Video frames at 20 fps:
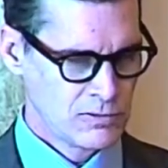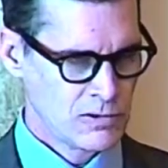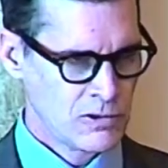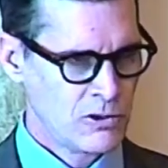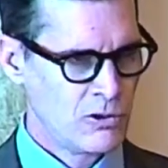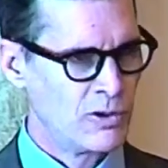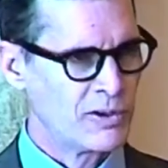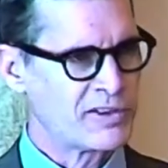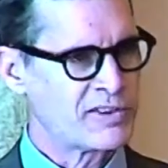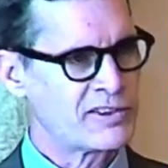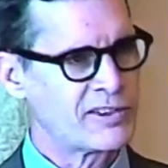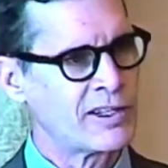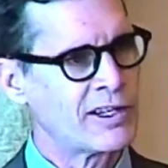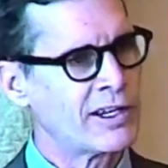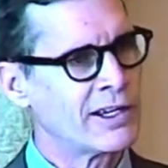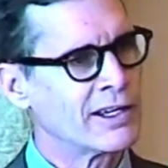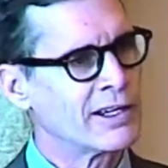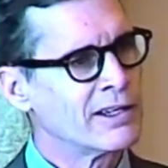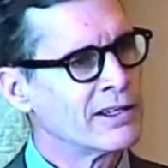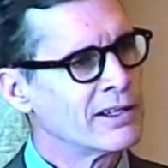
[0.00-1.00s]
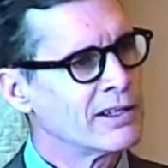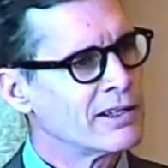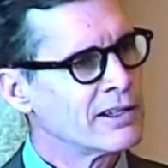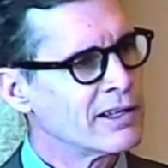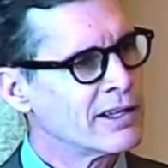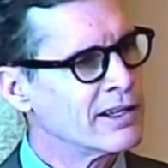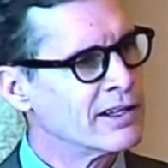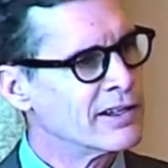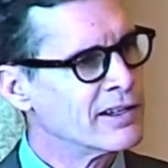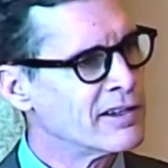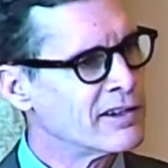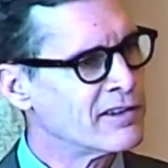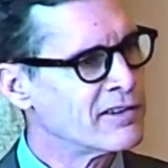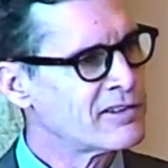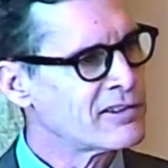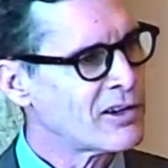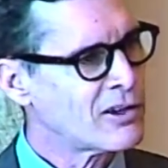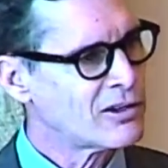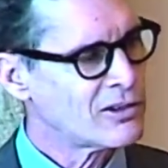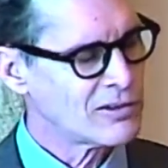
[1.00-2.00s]
who was sitting in
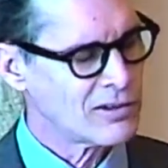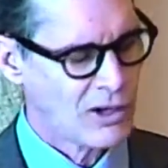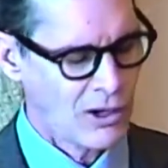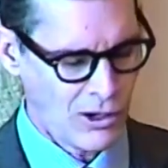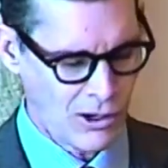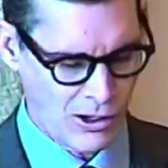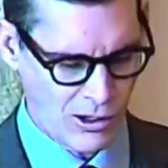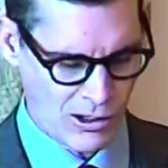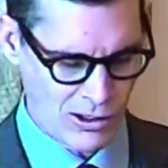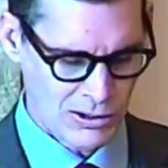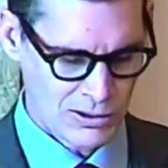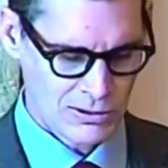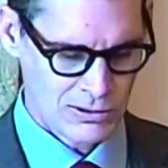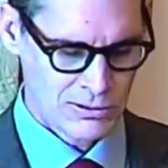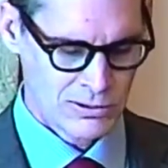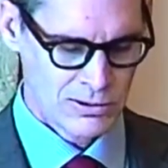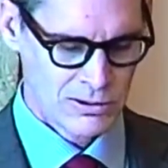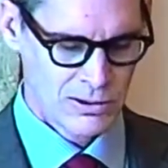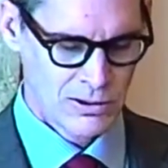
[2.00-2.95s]
his hall